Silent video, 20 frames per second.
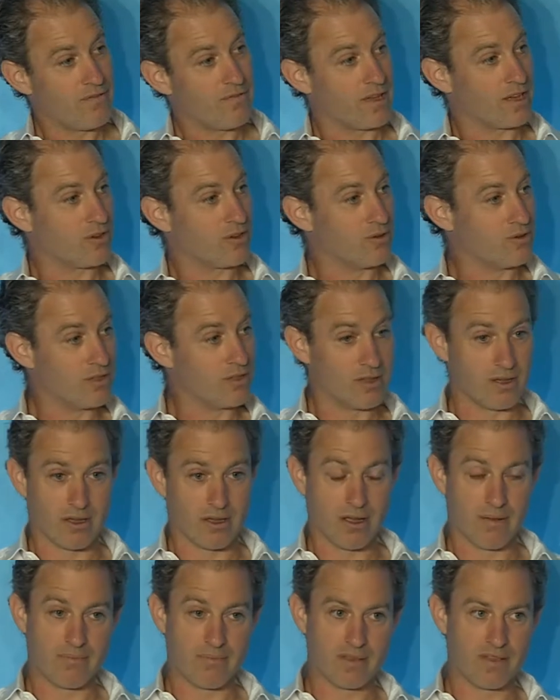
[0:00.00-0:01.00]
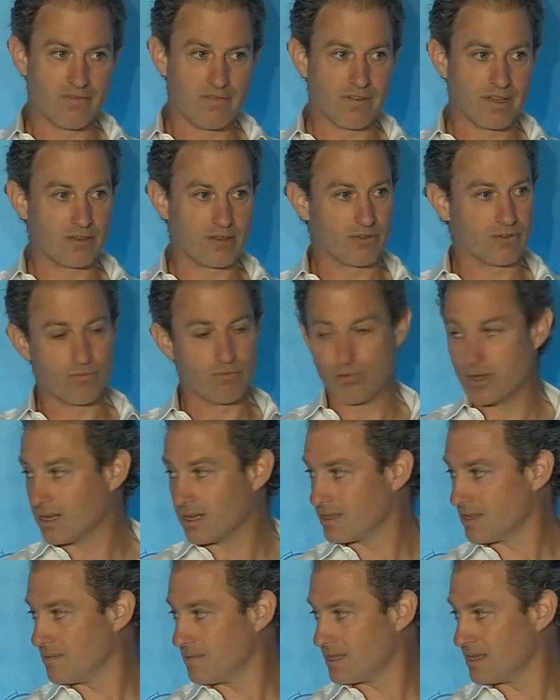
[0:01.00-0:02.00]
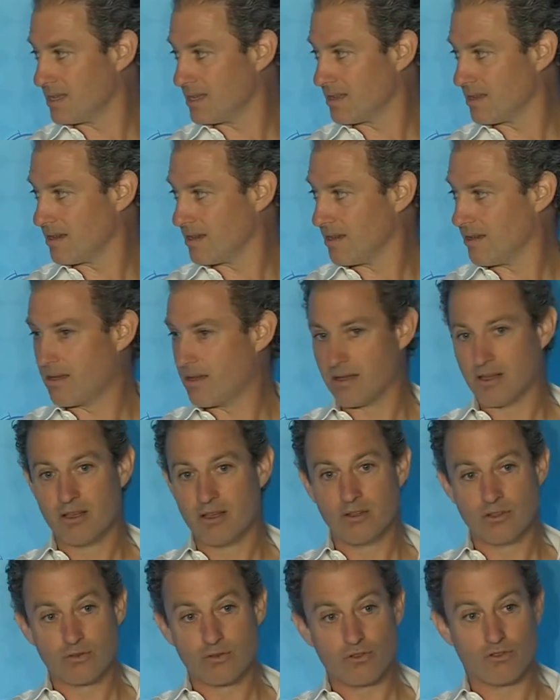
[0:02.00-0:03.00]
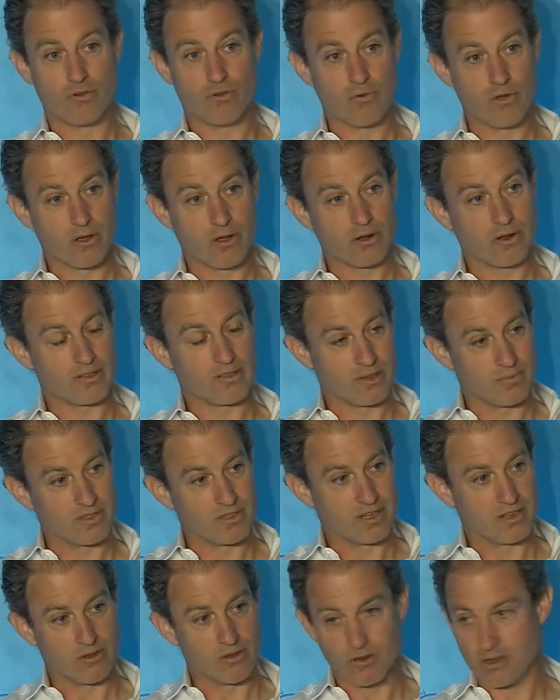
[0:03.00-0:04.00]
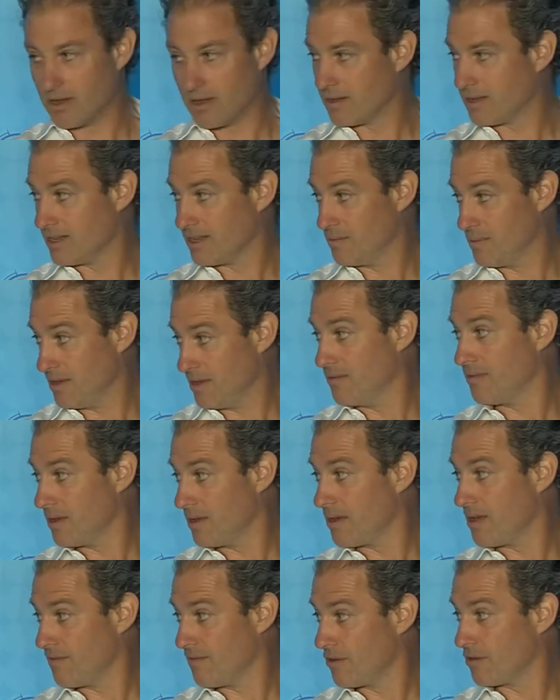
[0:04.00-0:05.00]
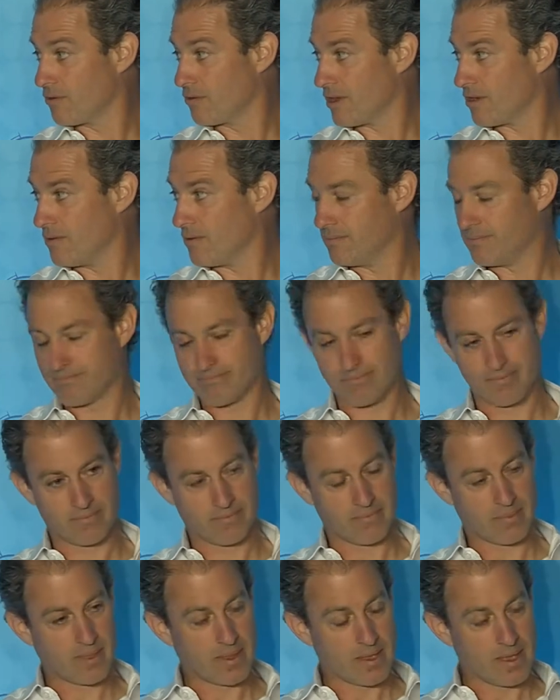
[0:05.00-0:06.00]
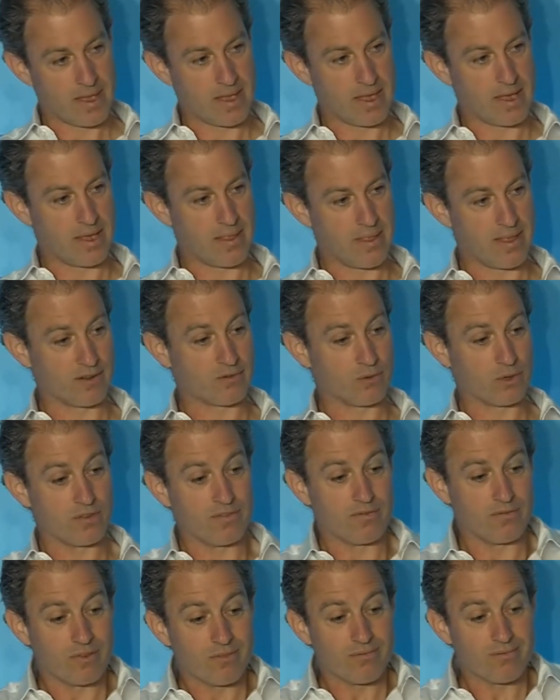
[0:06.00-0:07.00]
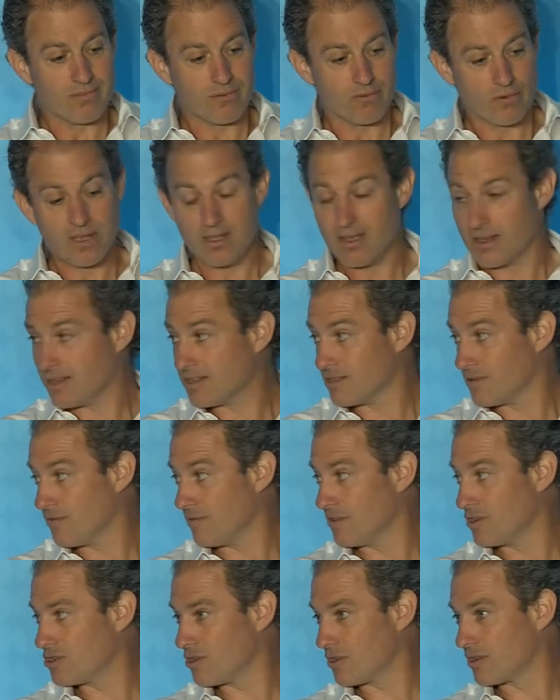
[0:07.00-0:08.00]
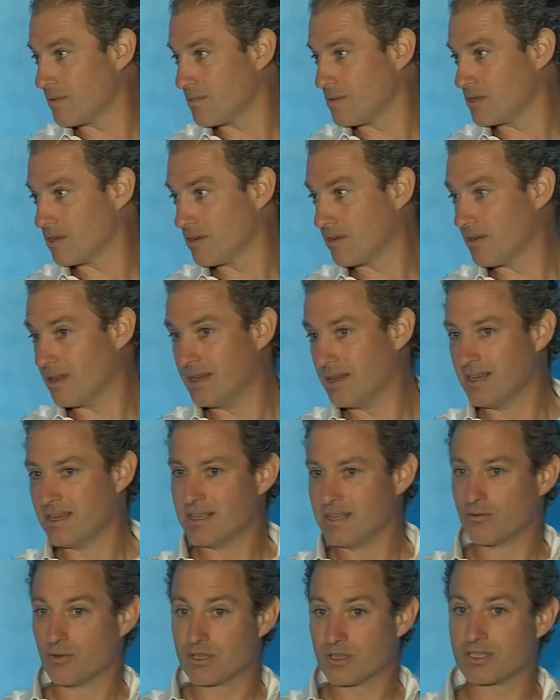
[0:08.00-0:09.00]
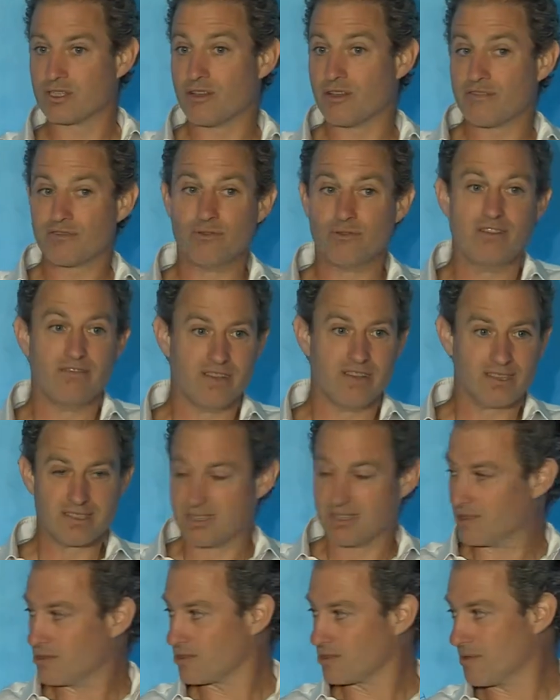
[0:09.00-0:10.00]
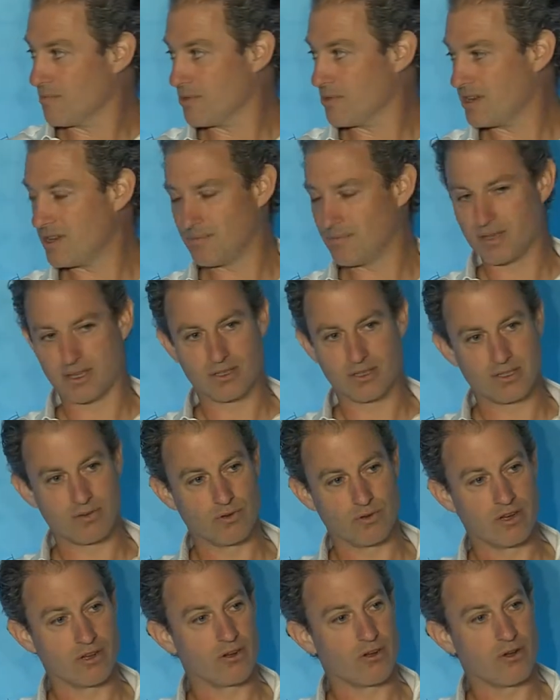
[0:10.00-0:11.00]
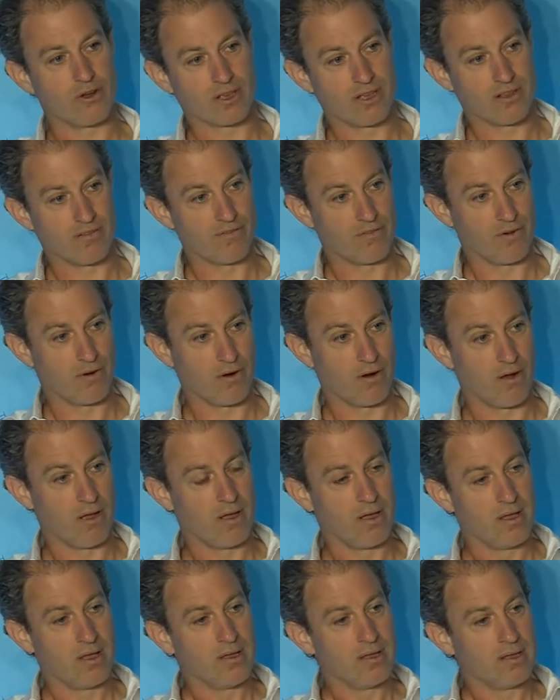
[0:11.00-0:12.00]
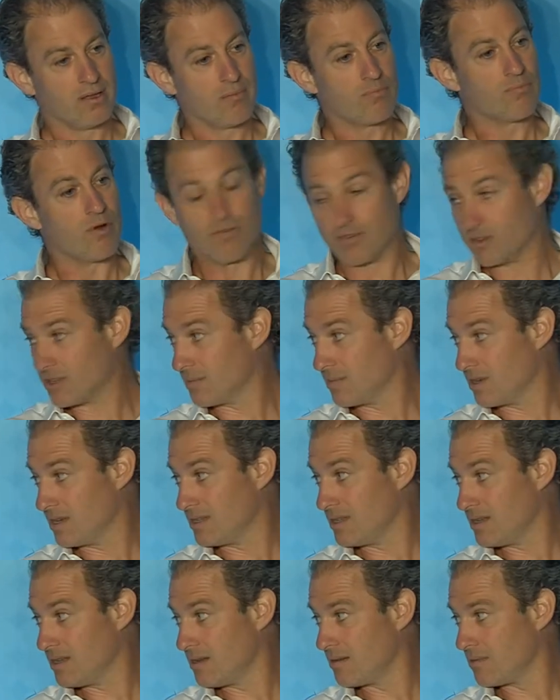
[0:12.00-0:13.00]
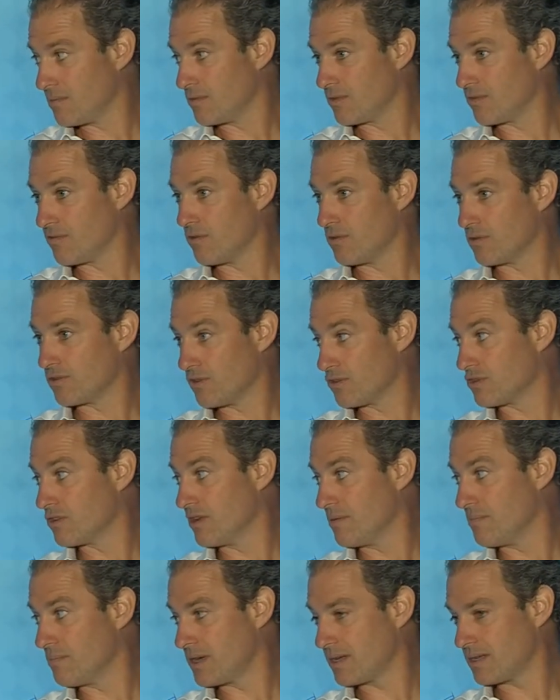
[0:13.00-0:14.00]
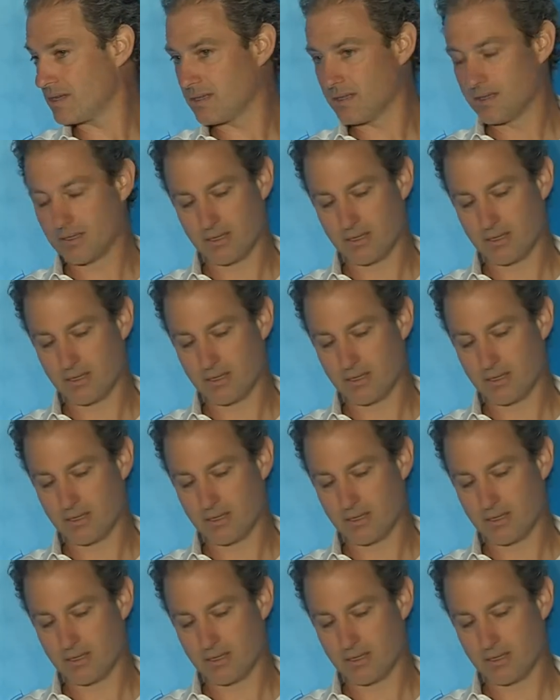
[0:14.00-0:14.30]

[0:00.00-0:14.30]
I could bring something to the world, something good, it'd be even greater. And that was, we as a venture capital, it was tough to invest in those companies because they were not looking for profitability, but for social impact.